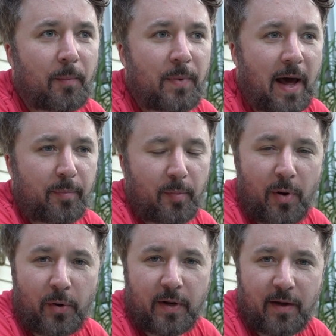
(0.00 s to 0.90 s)
not a
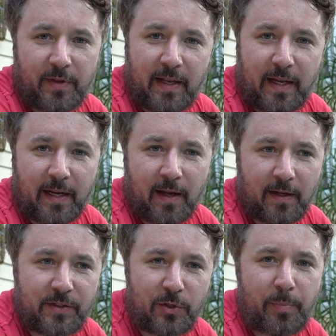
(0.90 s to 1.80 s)
proponent of getting
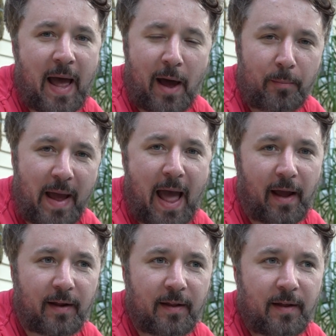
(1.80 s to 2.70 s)
a 2-pound bag,